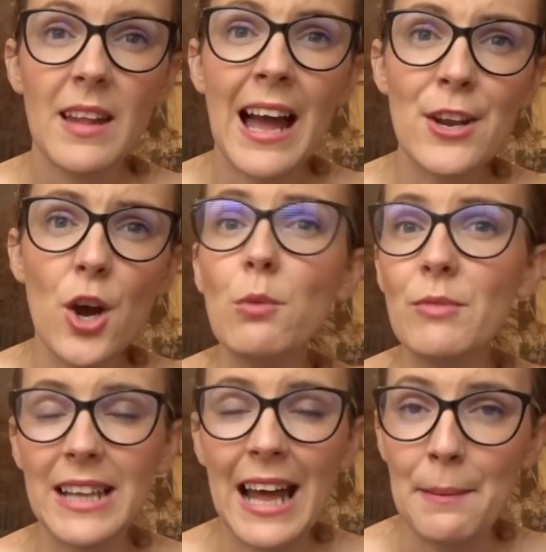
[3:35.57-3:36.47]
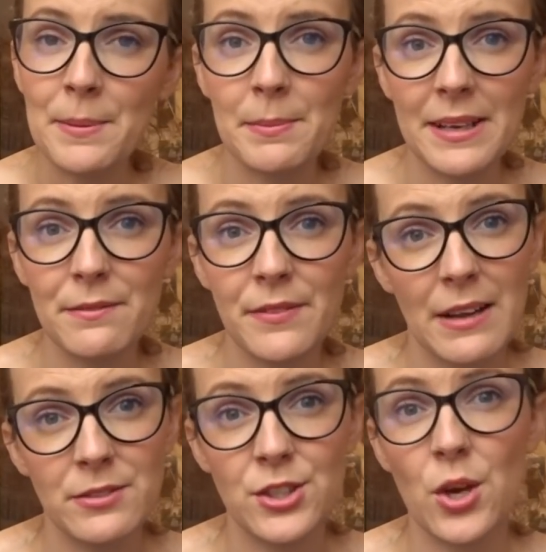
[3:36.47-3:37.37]
I know I'm really happy being
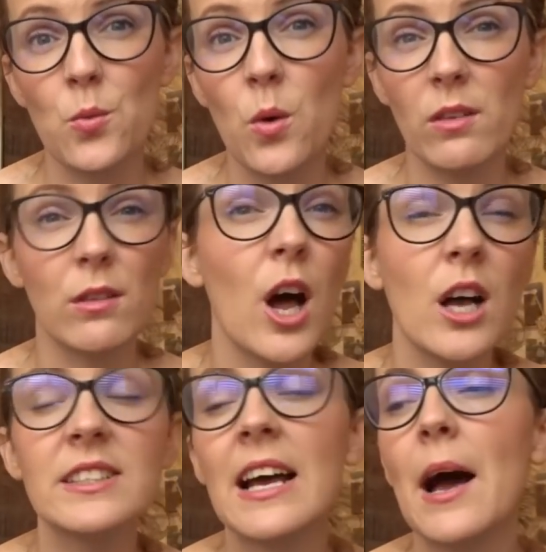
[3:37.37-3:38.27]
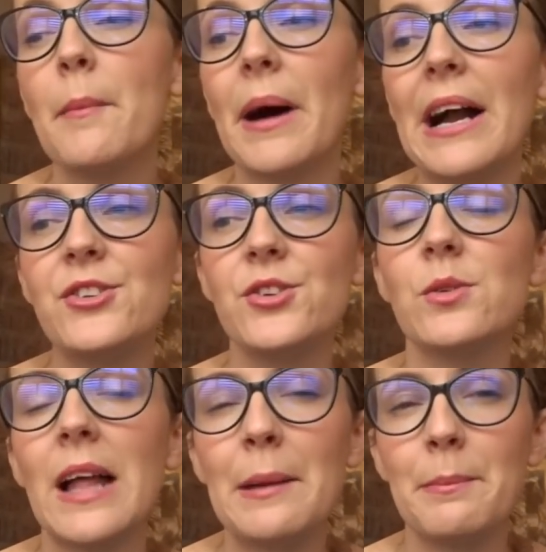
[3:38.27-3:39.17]
5 stone, 1 loss, but I do
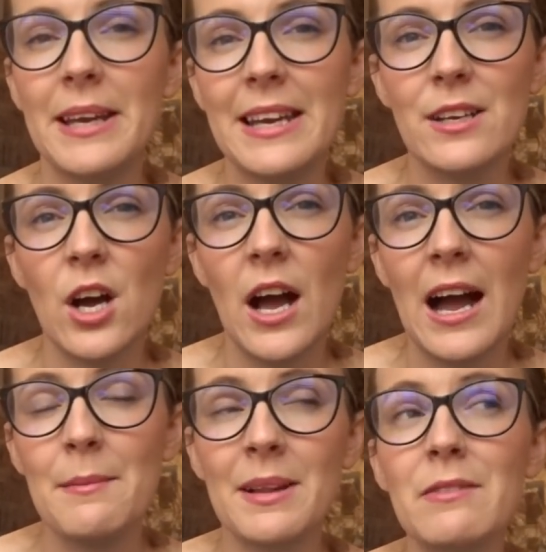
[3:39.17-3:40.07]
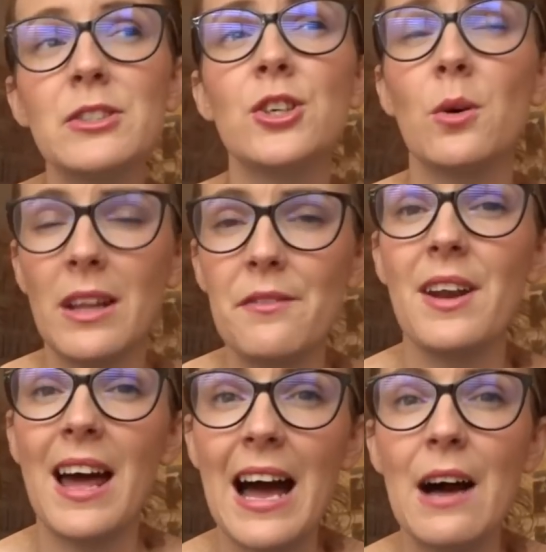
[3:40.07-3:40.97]
like being, I'm 11 stone,
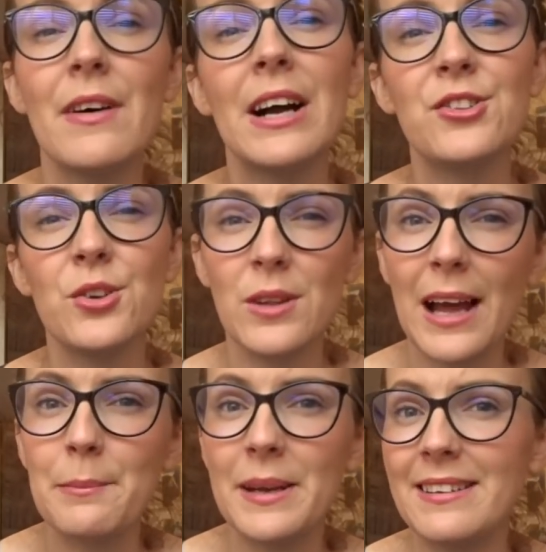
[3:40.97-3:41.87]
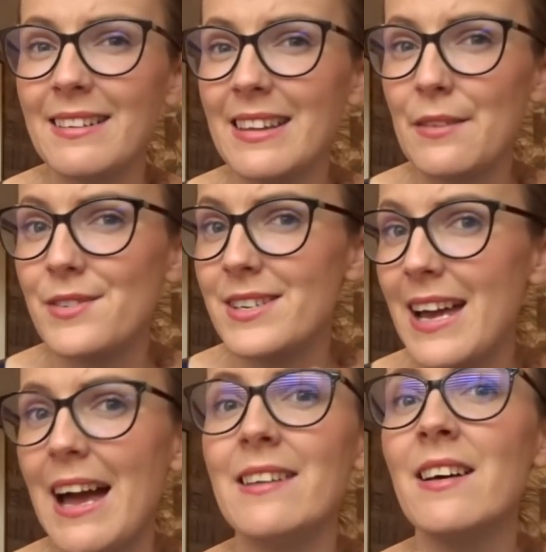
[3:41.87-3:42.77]
11.5. I do like being 11,
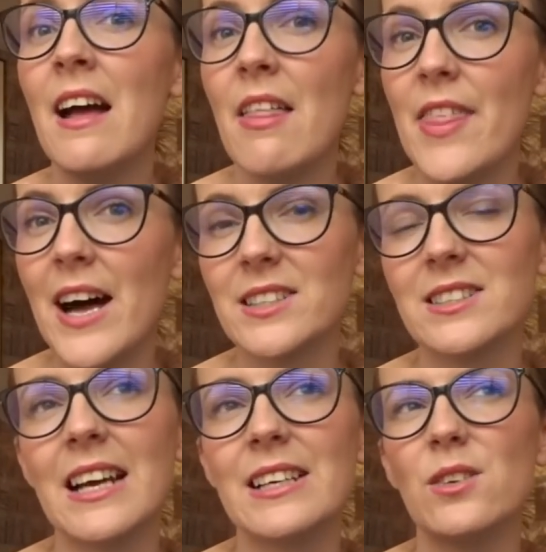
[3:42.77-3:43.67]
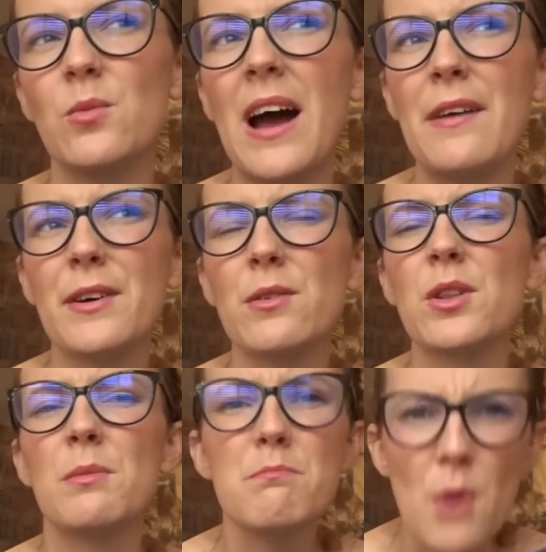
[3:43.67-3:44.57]
10. That's like where I feel
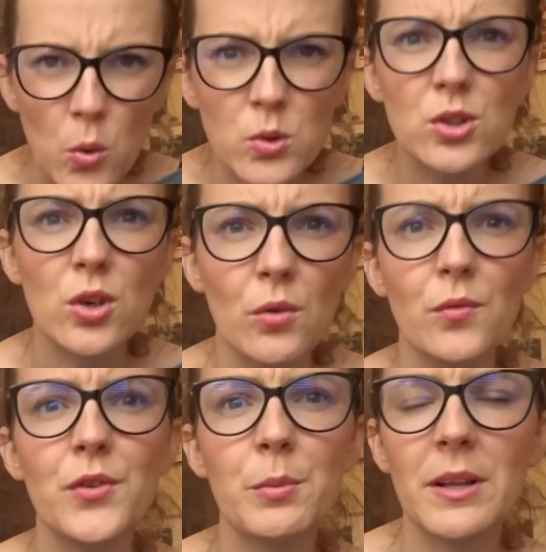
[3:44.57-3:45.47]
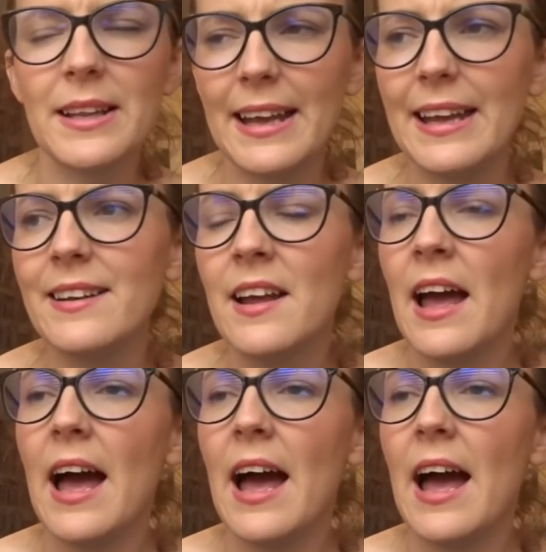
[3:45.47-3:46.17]
the most comfortable in.